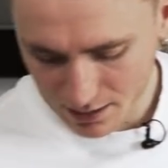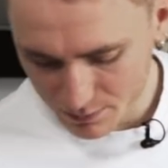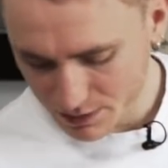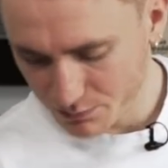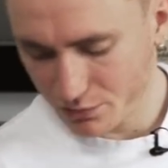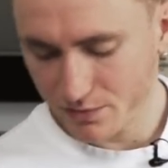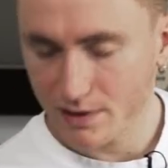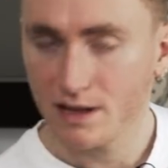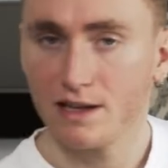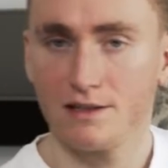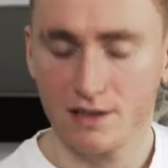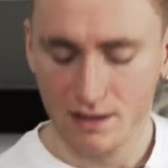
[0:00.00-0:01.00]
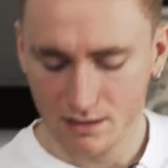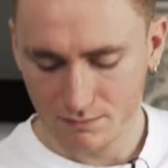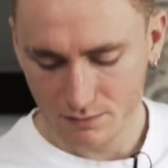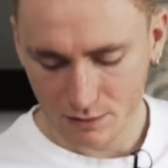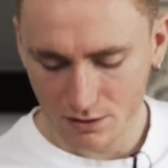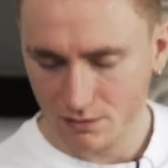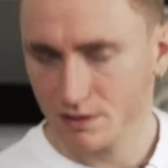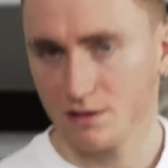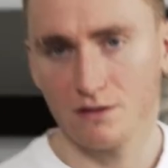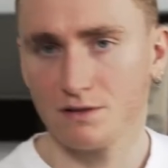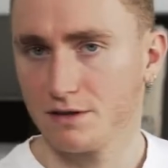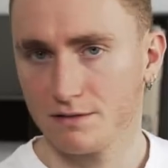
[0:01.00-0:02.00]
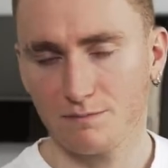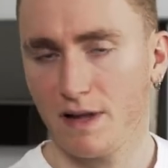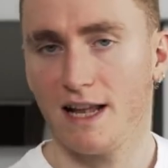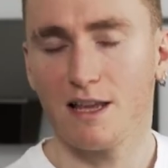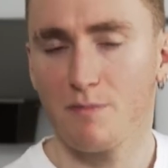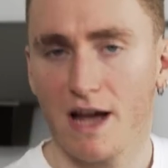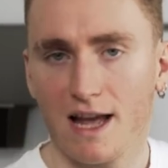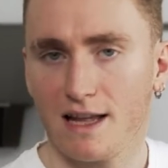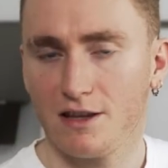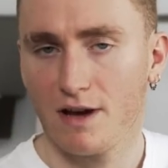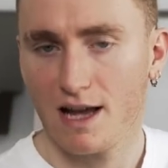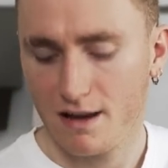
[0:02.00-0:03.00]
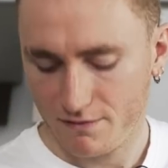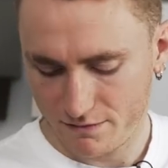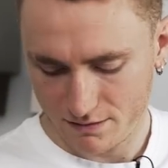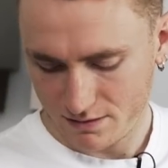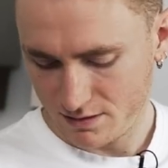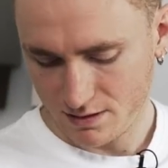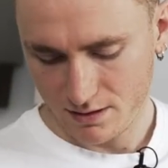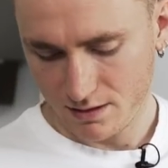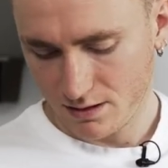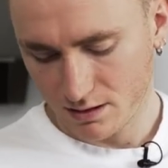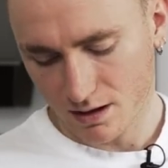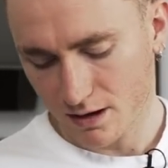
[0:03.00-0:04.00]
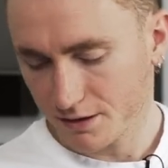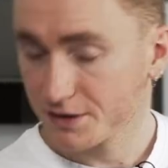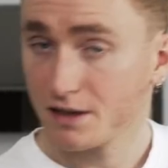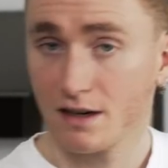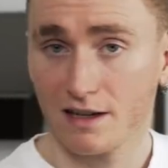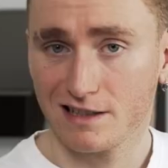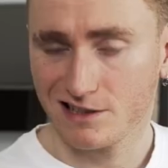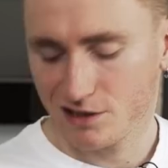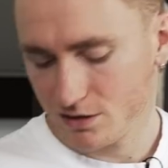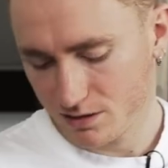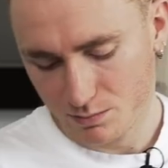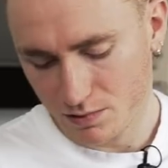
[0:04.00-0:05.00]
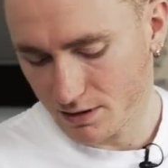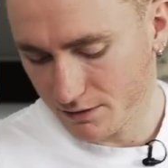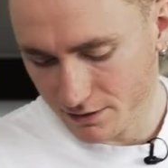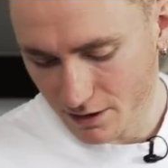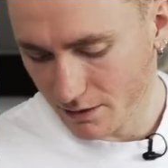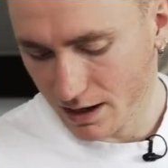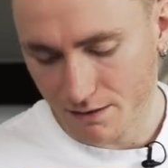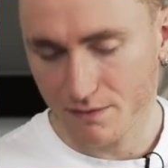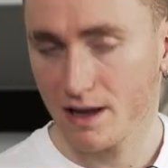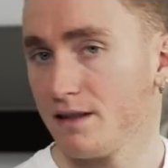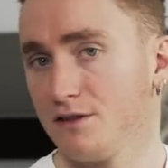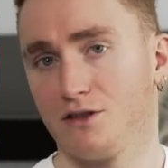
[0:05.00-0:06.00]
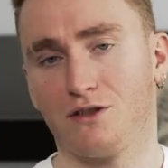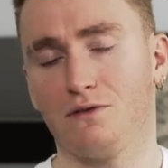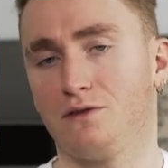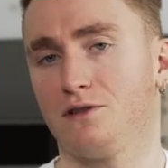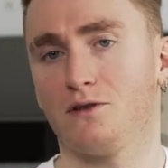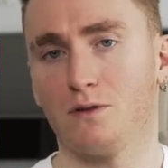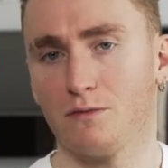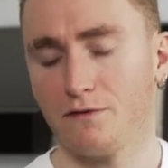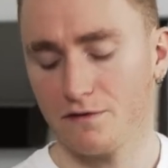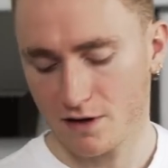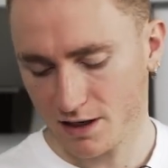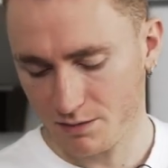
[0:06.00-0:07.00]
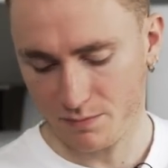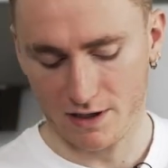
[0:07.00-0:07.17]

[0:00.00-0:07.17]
I've been preheating, but you can use any pan you have. Cast iron's good, but if you don't have that, then just use a normal frying